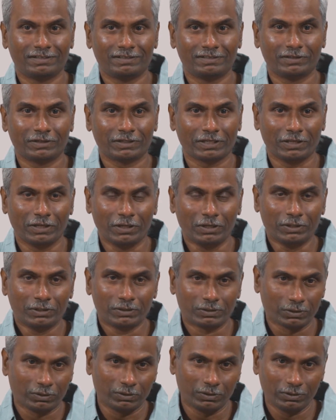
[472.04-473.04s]
Okay.
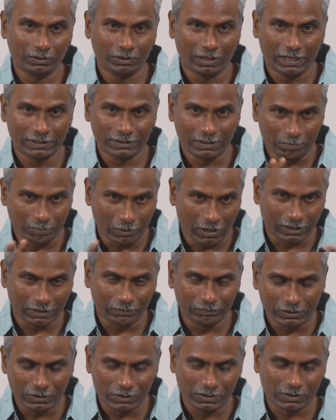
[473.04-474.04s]
So, as a part
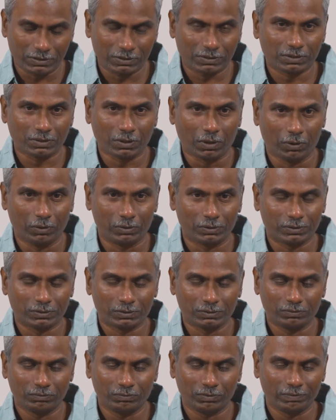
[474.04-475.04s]
of this course
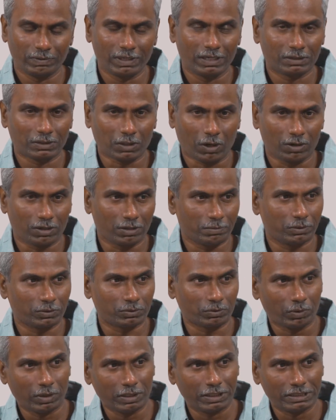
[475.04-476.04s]
we will talk
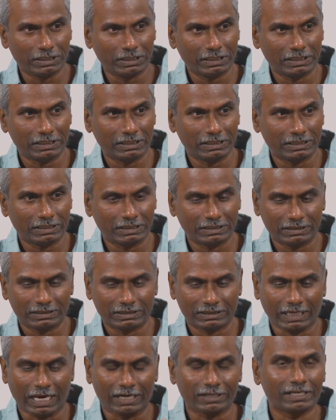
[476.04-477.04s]
about only the
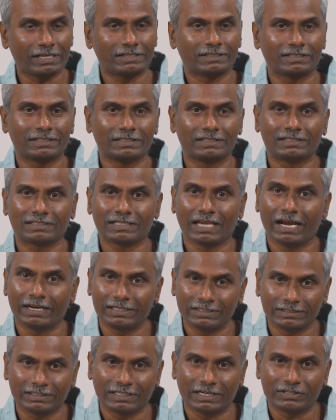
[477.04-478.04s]
tactile sense
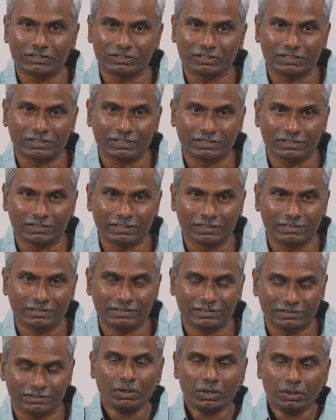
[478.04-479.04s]
and kinesthetic
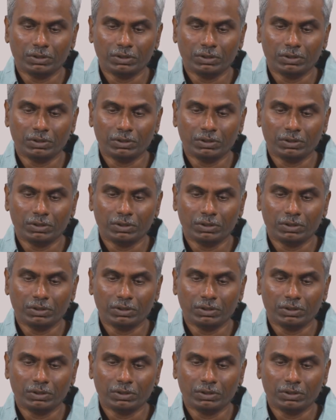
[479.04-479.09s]
sense.